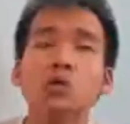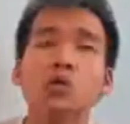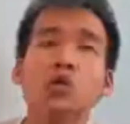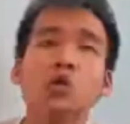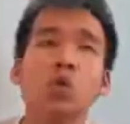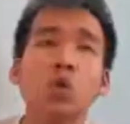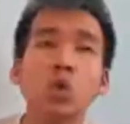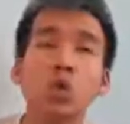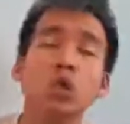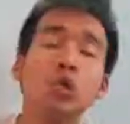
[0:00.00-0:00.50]
shows
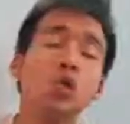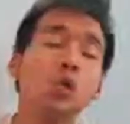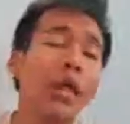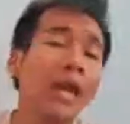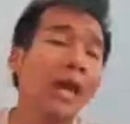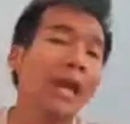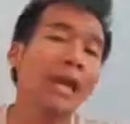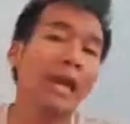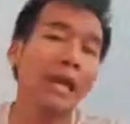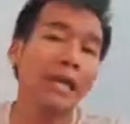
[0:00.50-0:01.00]
you who you
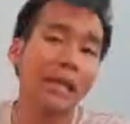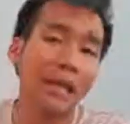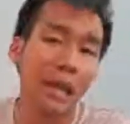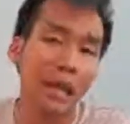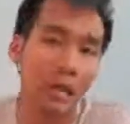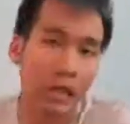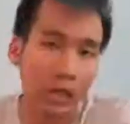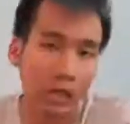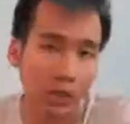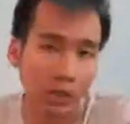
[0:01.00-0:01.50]
can and
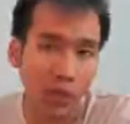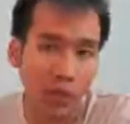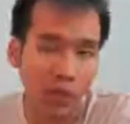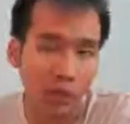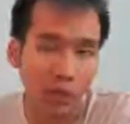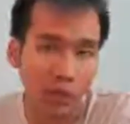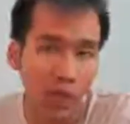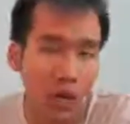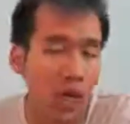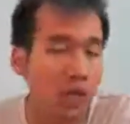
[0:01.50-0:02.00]
cannot
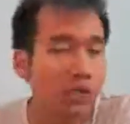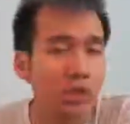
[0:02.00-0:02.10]
trust.